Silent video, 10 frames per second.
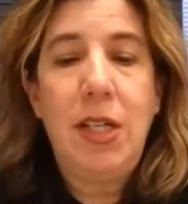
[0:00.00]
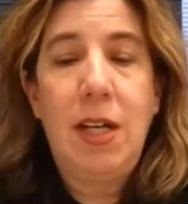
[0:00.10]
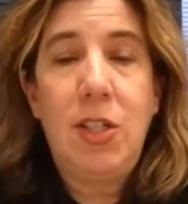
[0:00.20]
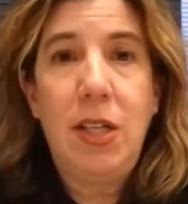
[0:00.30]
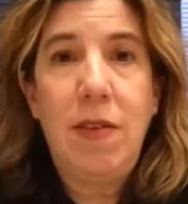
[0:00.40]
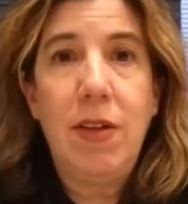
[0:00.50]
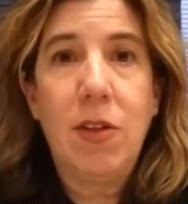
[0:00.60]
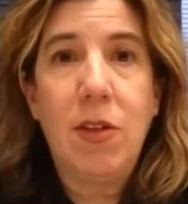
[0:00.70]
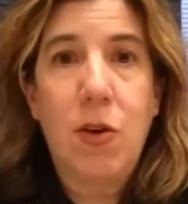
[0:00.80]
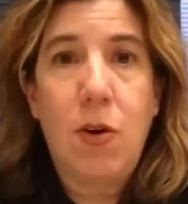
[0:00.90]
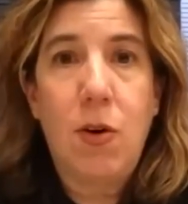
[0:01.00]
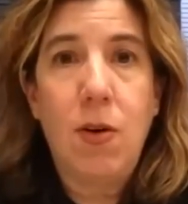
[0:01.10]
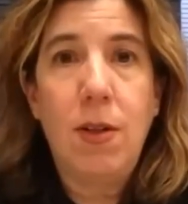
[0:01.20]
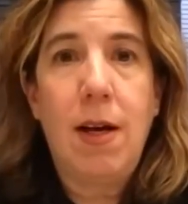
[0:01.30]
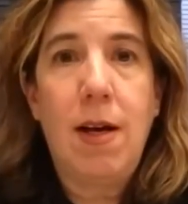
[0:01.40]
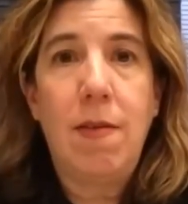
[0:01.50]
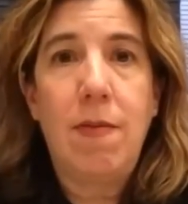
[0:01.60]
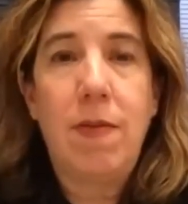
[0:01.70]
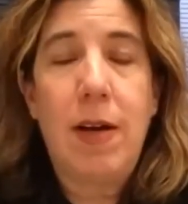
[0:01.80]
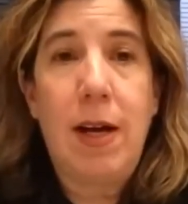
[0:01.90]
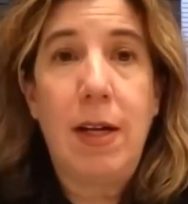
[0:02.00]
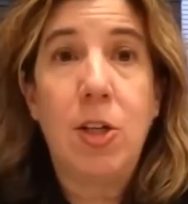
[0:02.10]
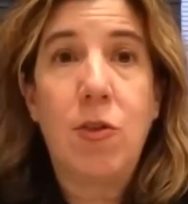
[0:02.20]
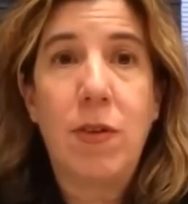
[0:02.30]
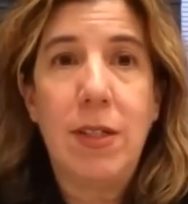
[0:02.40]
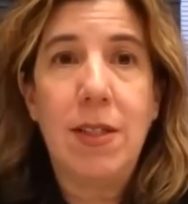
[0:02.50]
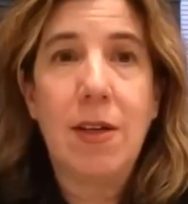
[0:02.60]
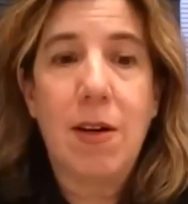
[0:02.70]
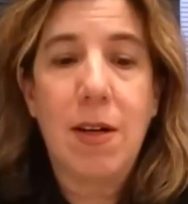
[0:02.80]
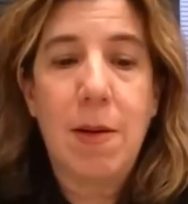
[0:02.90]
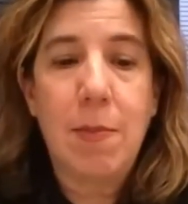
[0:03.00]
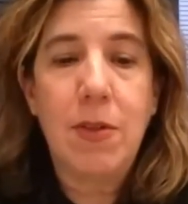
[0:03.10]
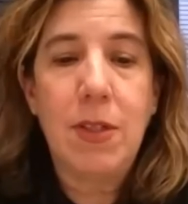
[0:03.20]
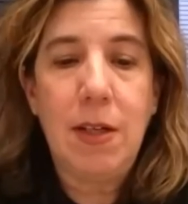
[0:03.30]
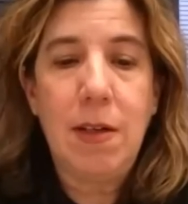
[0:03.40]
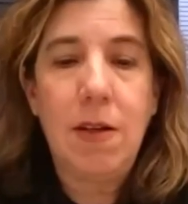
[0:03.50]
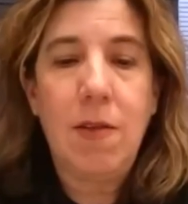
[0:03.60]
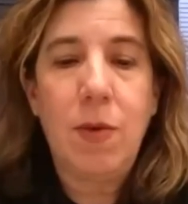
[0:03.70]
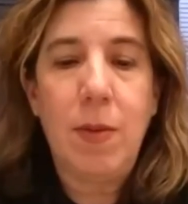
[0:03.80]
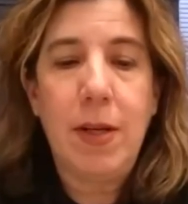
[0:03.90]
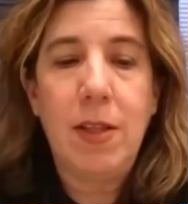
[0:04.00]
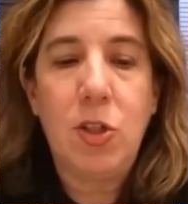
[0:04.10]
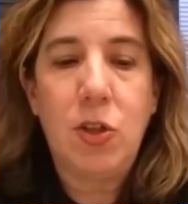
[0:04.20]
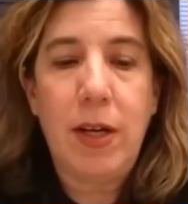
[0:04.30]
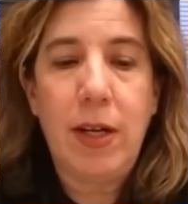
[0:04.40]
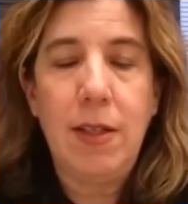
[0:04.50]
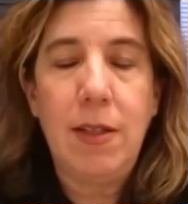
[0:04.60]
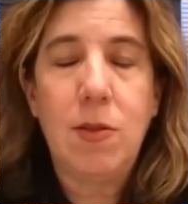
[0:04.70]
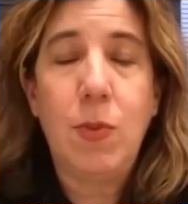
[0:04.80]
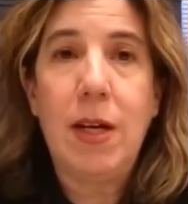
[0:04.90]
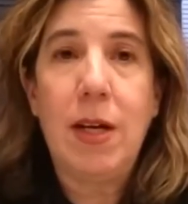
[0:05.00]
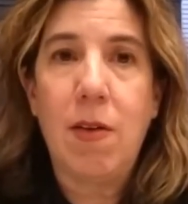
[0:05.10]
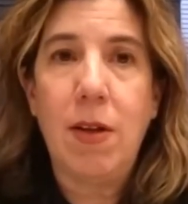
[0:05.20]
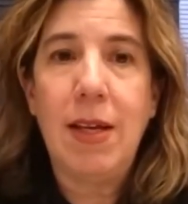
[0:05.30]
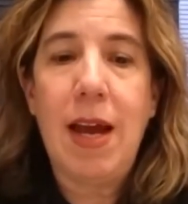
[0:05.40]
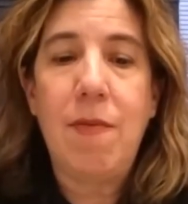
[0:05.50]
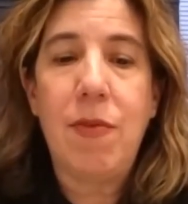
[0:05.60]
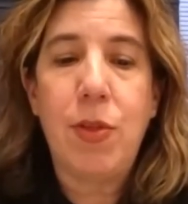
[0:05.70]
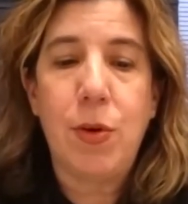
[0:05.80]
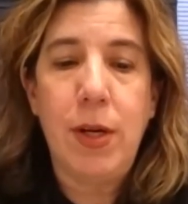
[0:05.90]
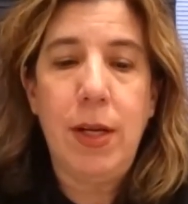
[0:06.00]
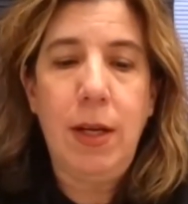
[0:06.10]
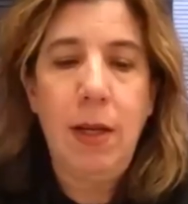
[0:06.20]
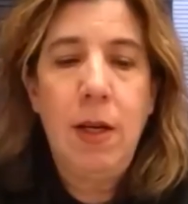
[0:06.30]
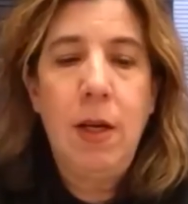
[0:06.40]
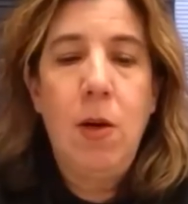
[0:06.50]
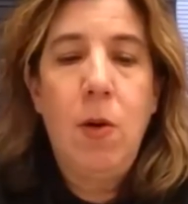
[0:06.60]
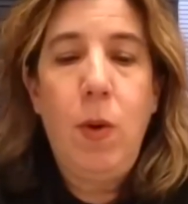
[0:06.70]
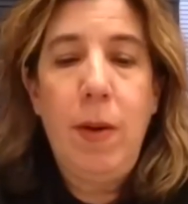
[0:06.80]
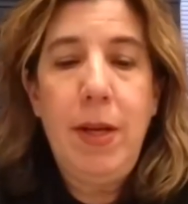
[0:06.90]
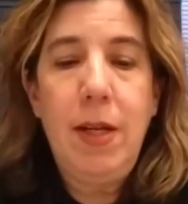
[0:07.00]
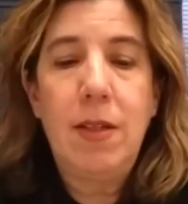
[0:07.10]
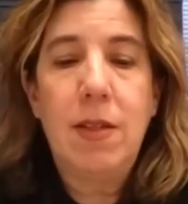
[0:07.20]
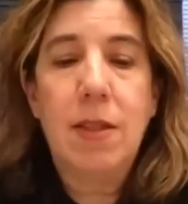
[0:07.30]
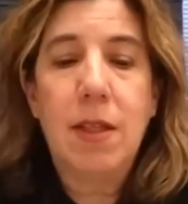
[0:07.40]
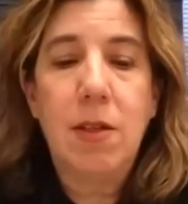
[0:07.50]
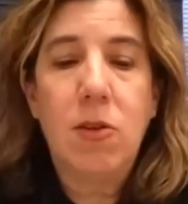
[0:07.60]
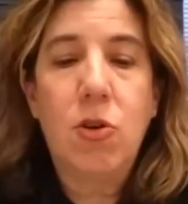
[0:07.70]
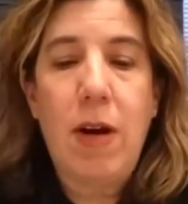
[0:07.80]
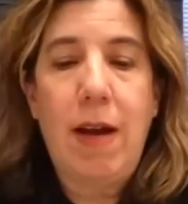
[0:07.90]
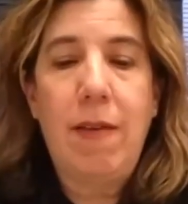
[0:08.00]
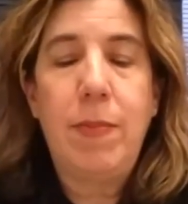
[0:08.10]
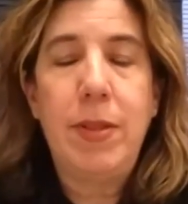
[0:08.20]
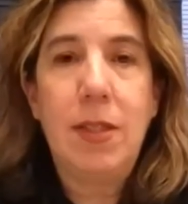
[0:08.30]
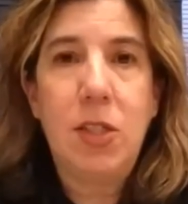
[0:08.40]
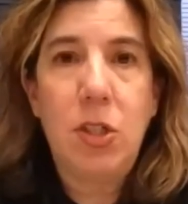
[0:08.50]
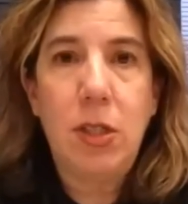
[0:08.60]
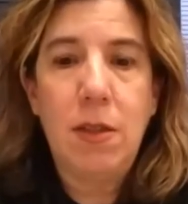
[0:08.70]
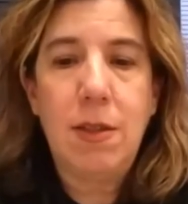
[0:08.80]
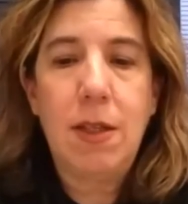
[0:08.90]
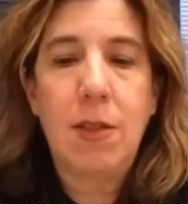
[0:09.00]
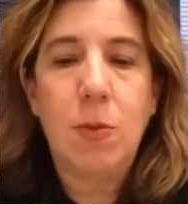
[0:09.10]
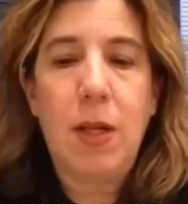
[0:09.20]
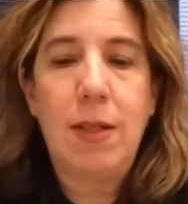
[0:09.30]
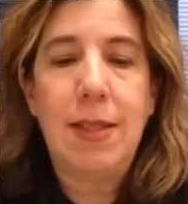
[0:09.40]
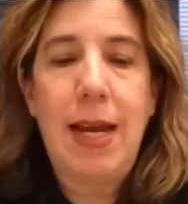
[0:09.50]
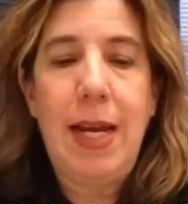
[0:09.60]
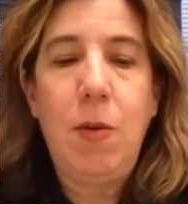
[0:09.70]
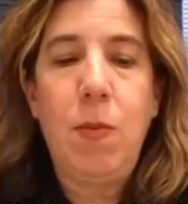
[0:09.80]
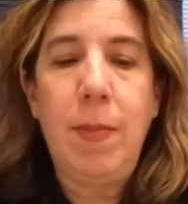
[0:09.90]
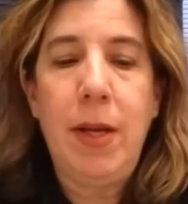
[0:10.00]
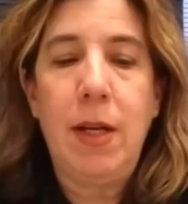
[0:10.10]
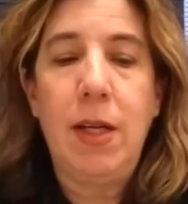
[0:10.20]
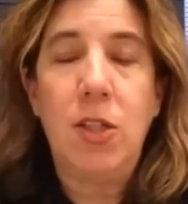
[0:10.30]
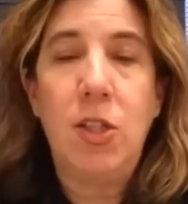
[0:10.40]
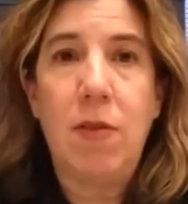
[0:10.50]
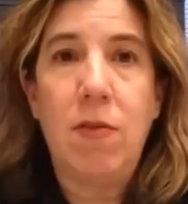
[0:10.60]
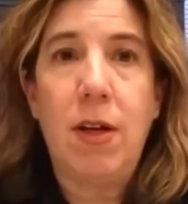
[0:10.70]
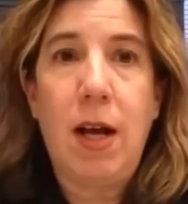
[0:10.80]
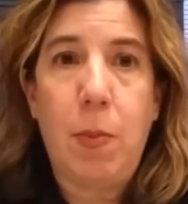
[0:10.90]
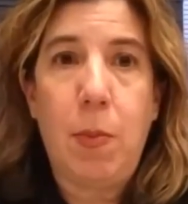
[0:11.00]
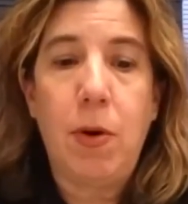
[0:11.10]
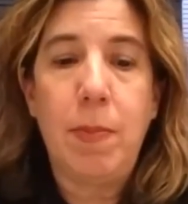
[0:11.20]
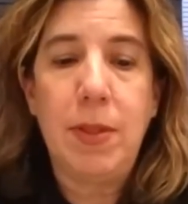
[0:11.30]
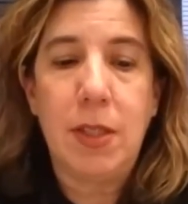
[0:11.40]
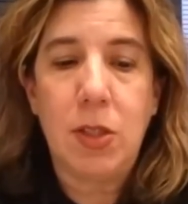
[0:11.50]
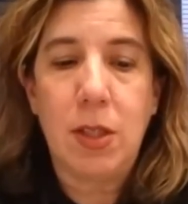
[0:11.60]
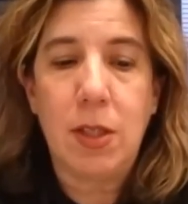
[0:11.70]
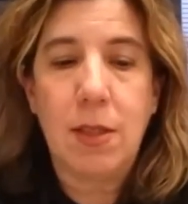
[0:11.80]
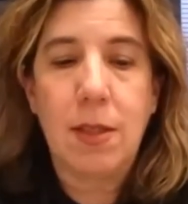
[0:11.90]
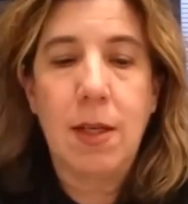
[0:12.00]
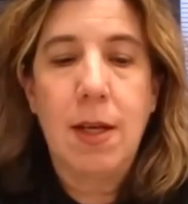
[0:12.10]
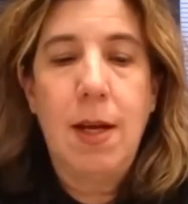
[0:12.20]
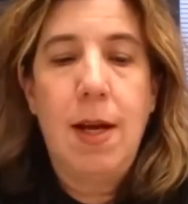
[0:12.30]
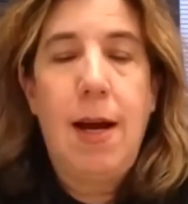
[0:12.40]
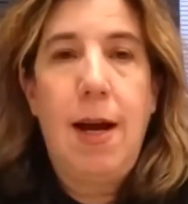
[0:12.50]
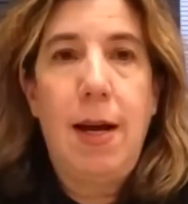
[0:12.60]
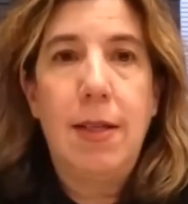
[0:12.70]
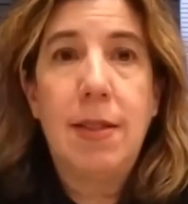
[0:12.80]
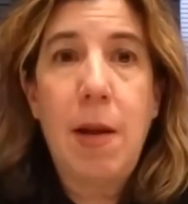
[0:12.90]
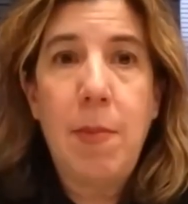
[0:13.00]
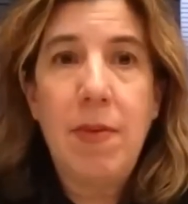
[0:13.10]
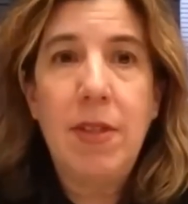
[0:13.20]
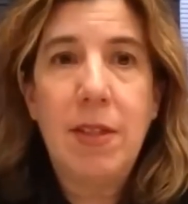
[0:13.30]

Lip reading: achieving the goal of increasing our numbers here of women in the trades. We currently have 30 women in skill craft positions, as well as 8 women in general helper positions. Some of the